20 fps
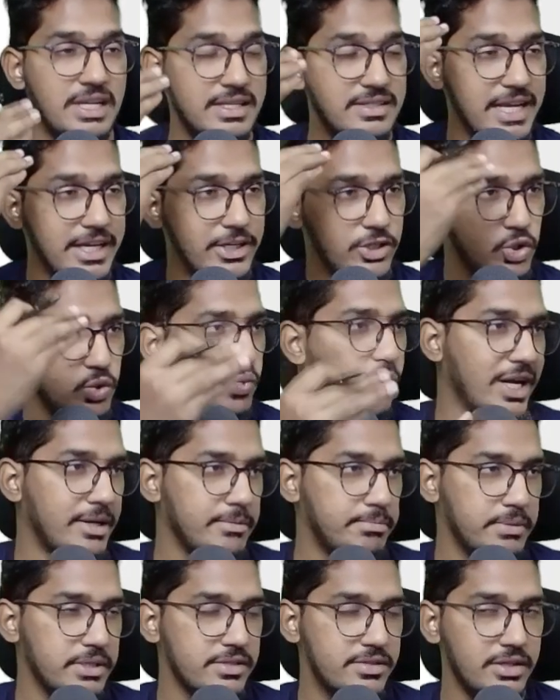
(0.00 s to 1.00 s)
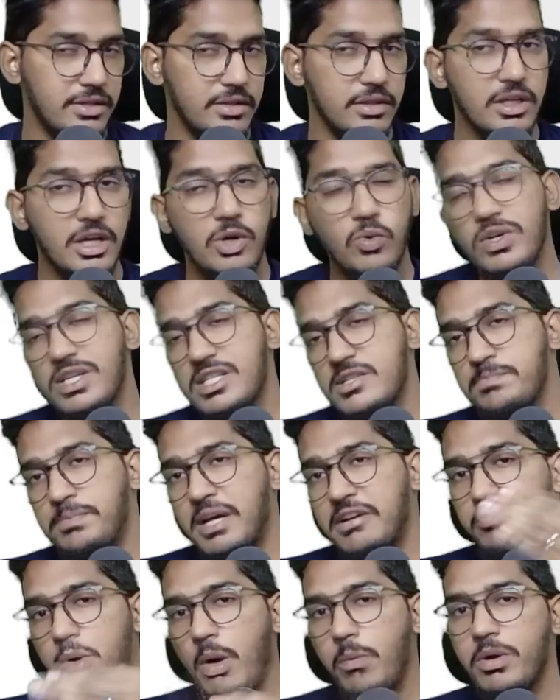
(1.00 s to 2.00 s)
assigned to one person was
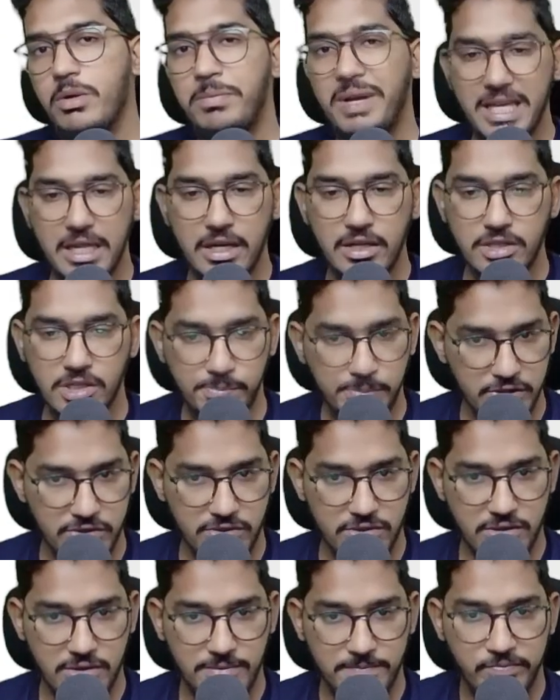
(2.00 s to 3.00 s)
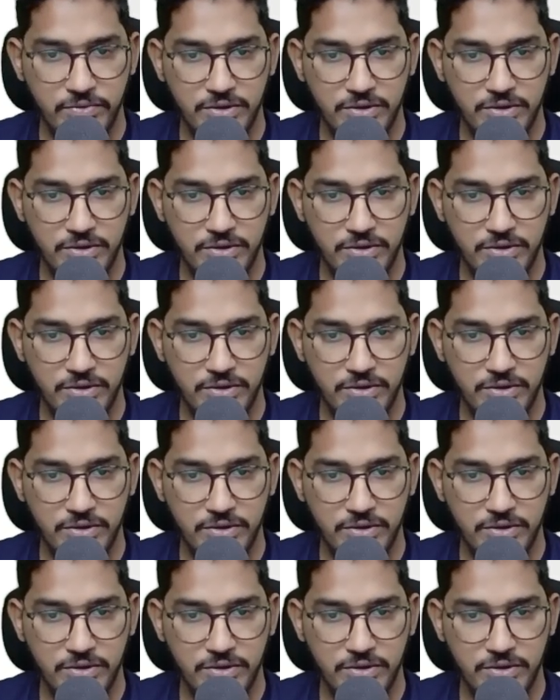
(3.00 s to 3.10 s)
performed by another person.